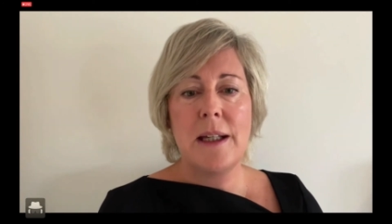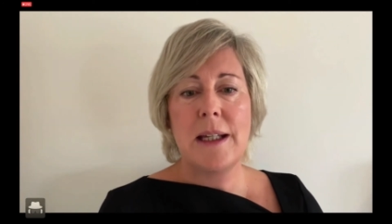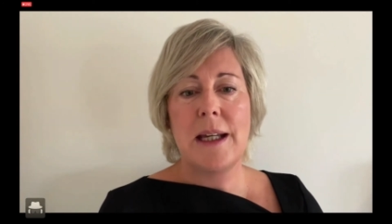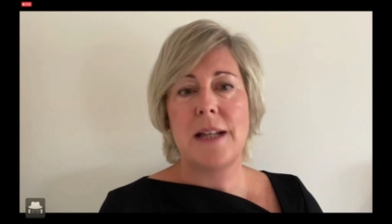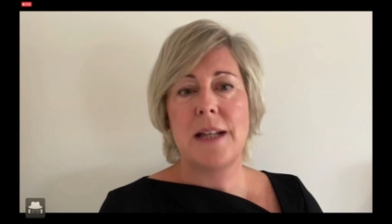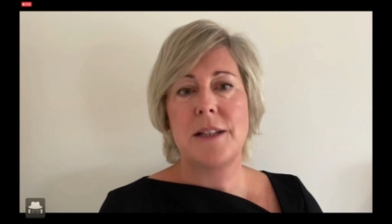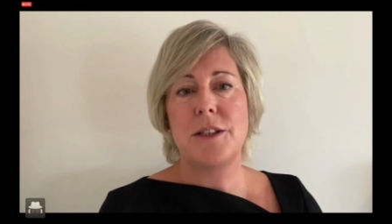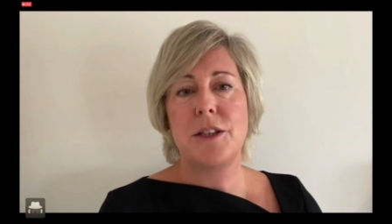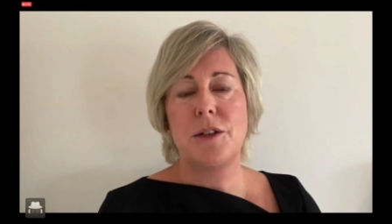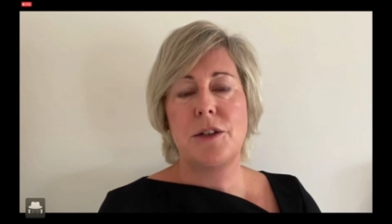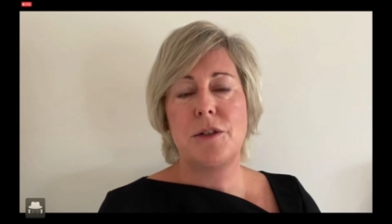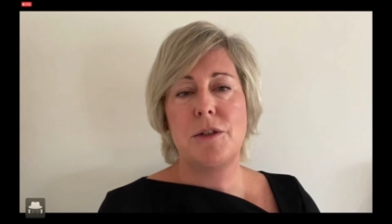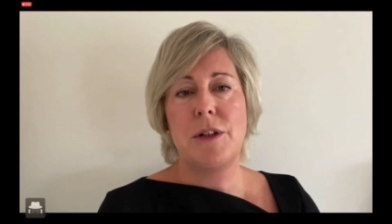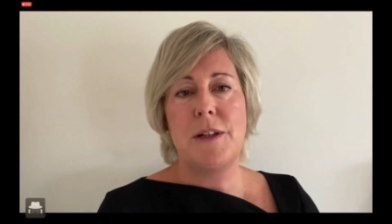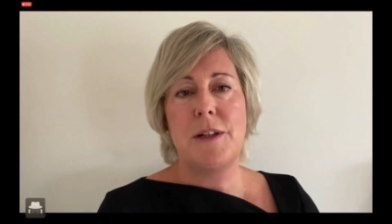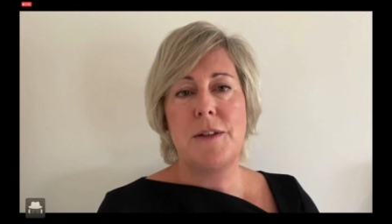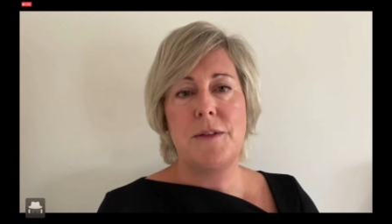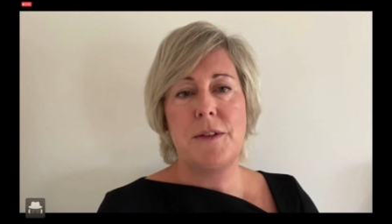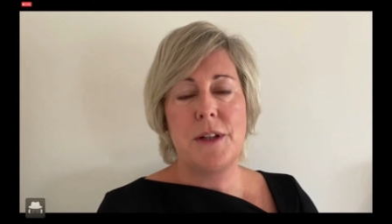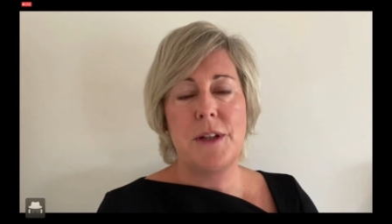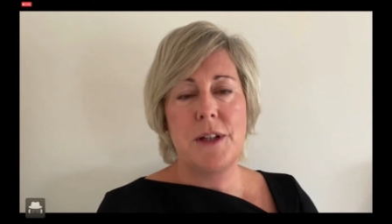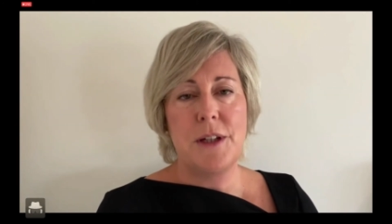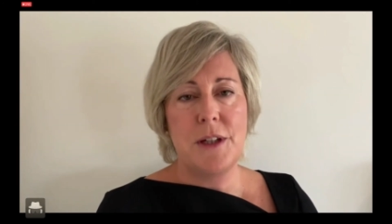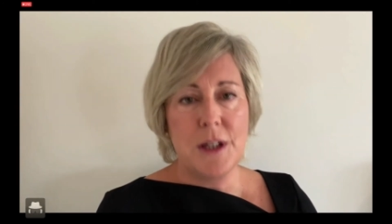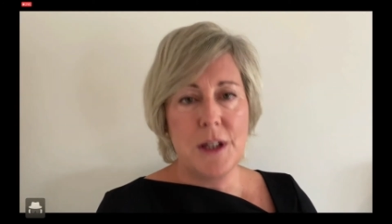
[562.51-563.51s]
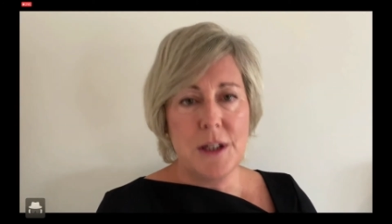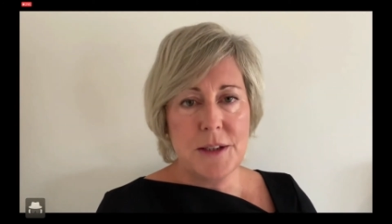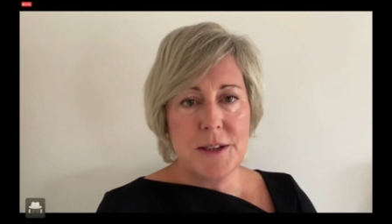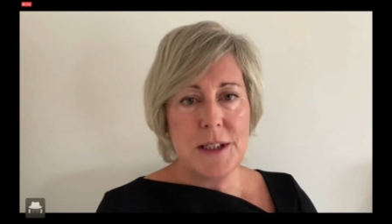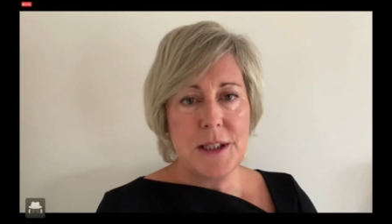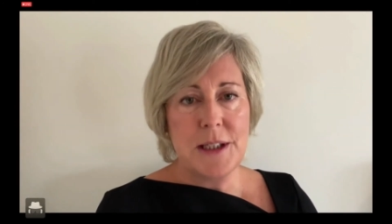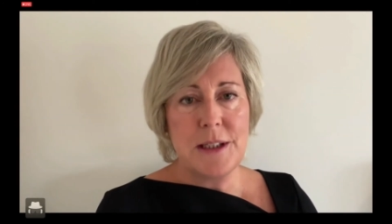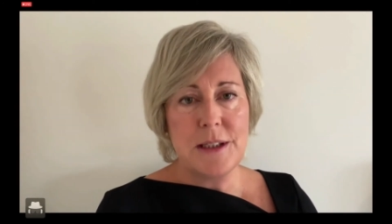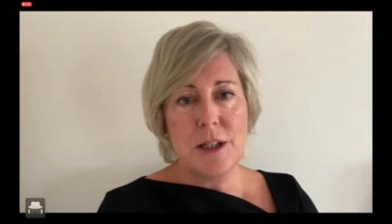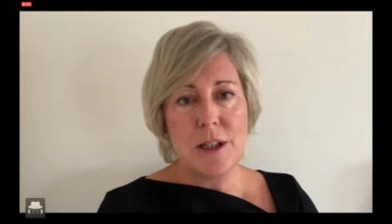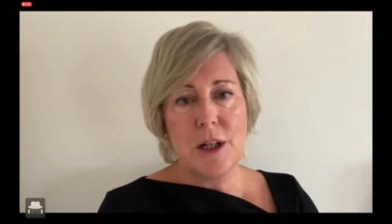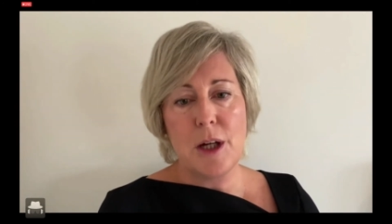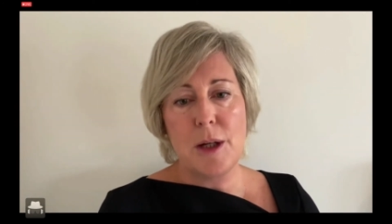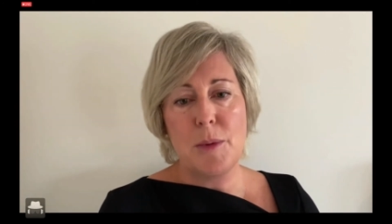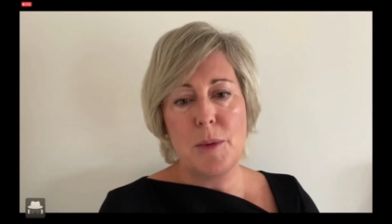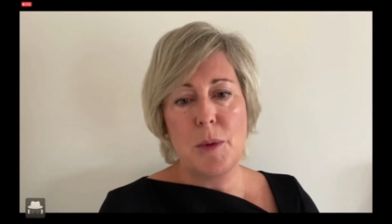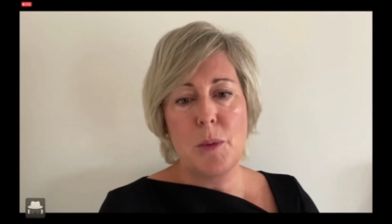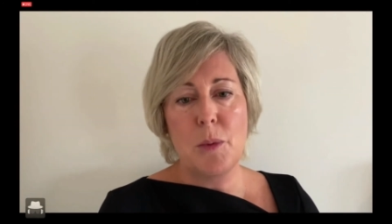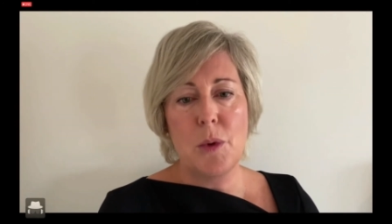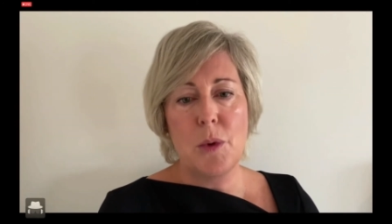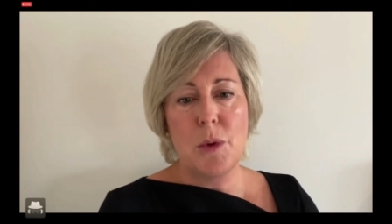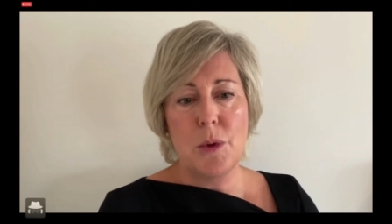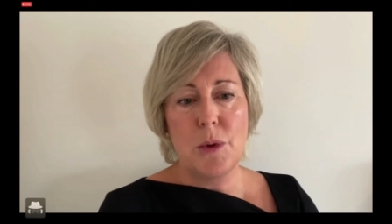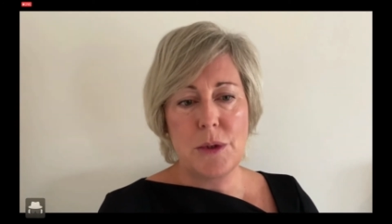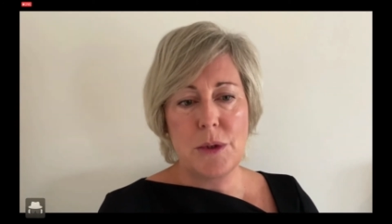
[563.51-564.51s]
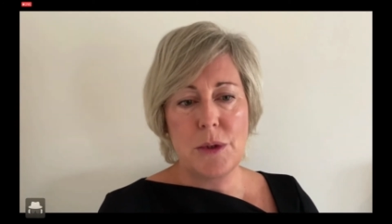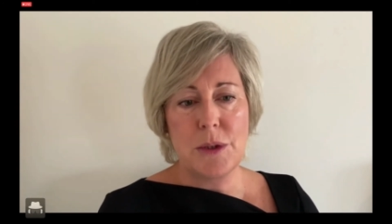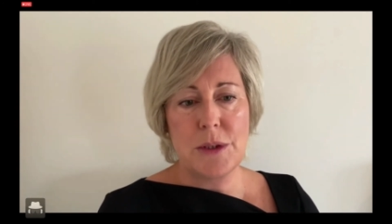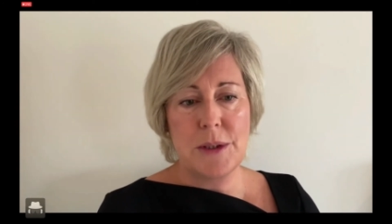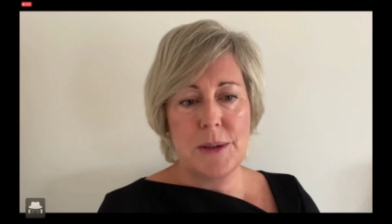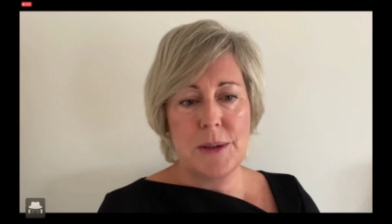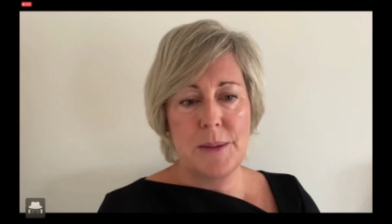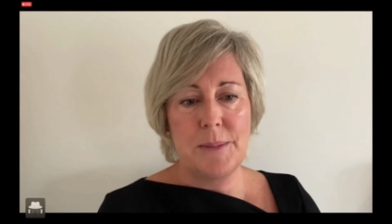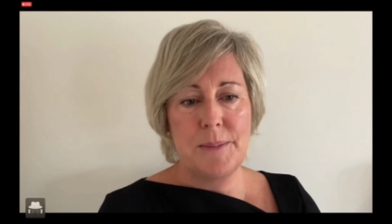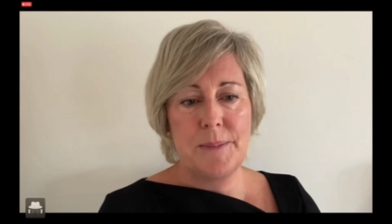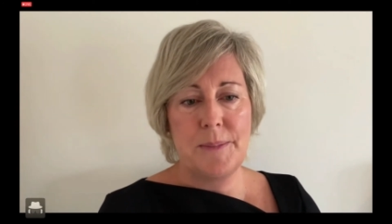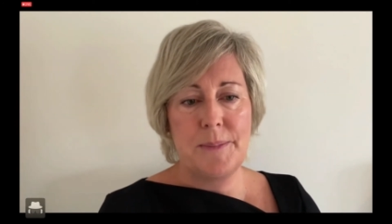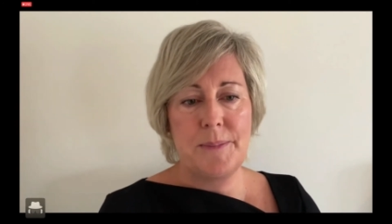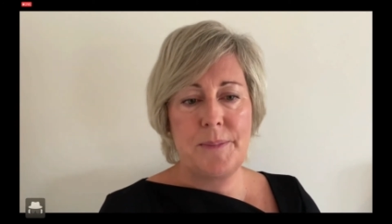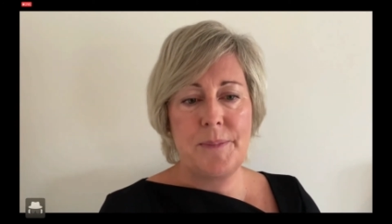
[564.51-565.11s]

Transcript: category for the Nursing Time Awards.